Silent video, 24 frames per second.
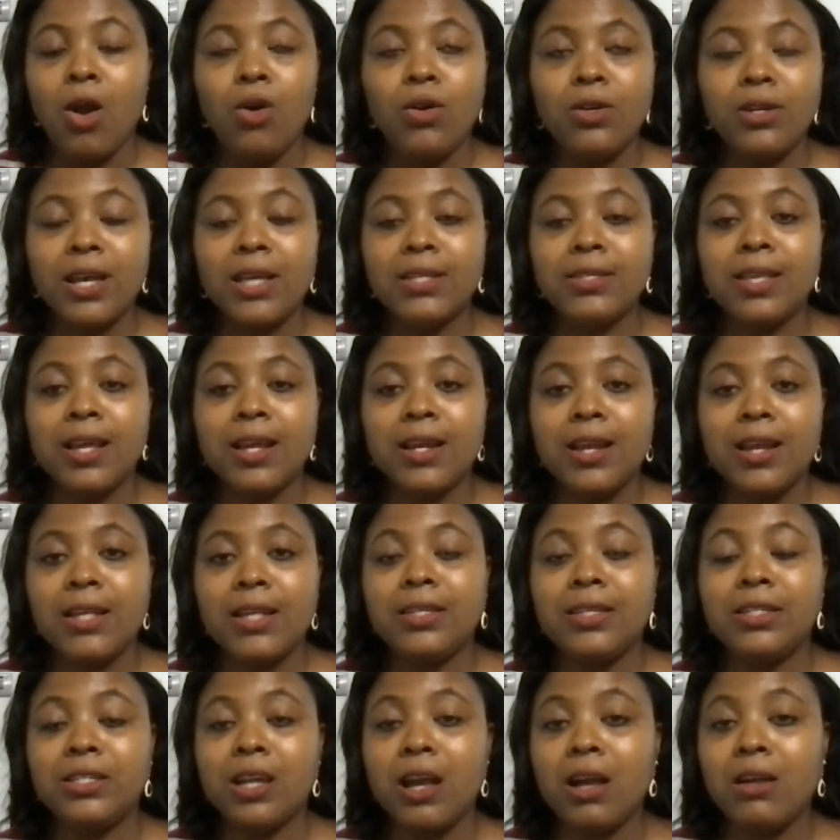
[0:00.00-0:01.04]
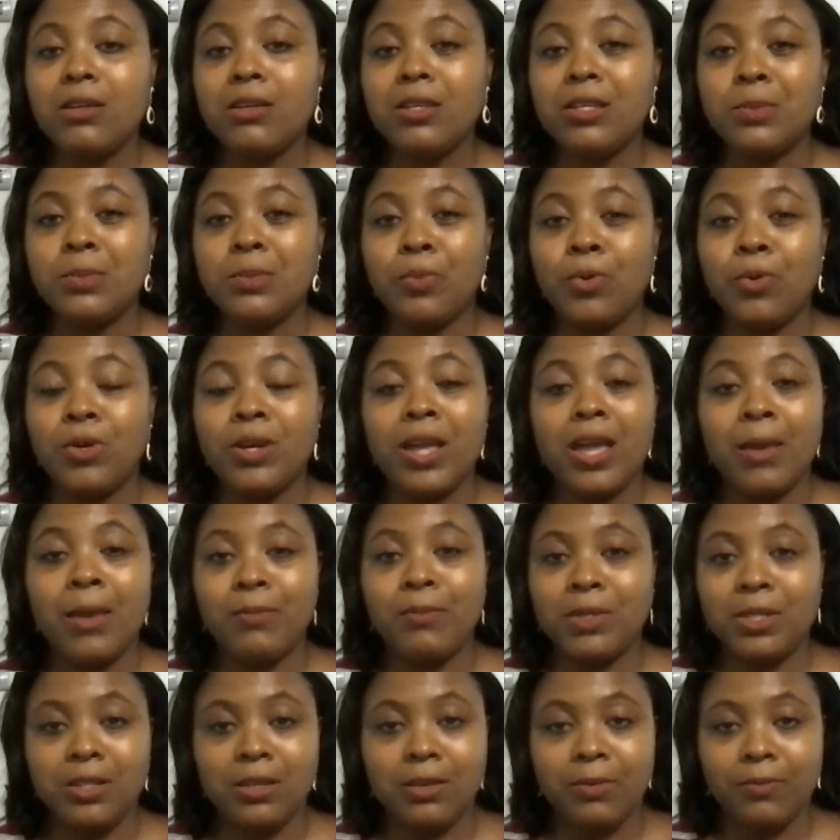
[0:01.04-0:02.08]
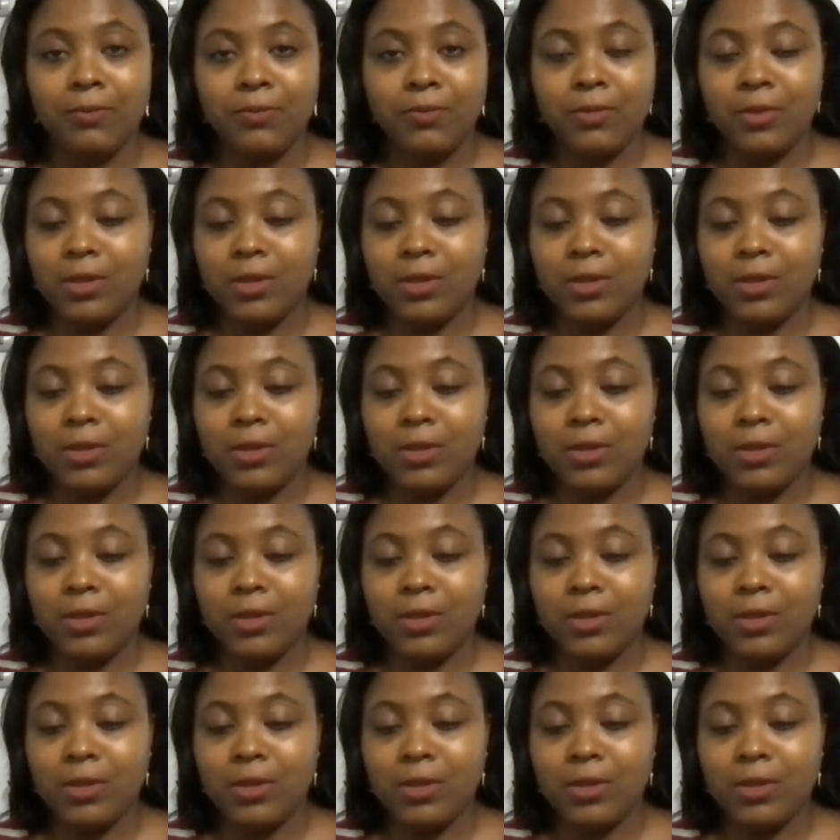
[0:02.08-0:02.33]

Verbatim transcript: Understand that a child is born empty